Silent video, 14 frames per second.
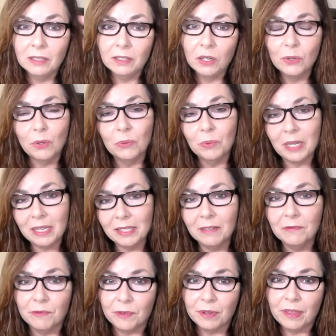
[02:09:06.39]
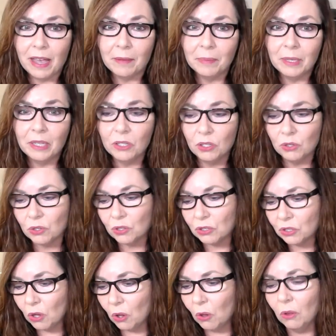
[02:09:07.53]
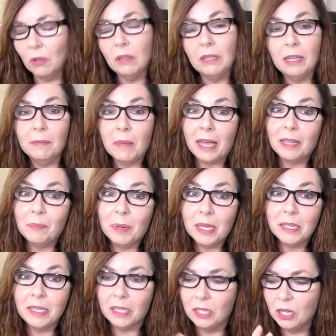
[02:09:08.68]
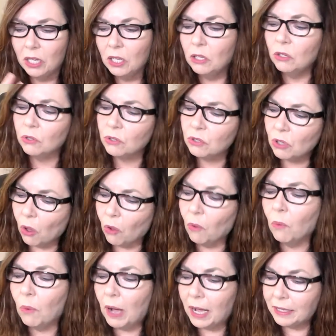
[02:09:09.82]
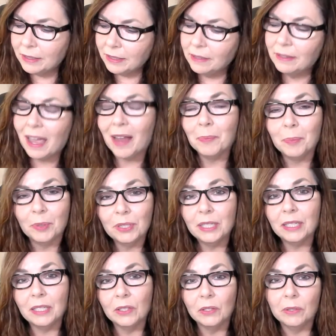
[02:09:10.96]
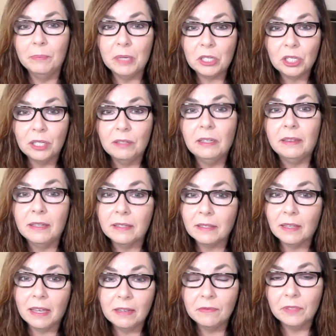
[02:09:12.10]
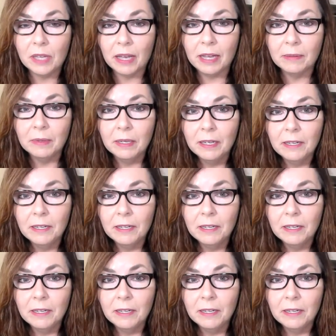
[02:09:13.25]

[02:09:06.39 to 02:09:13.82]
There's a reason for that because your soul, in my opinion, your soul wanted that particular mission in this lifetime.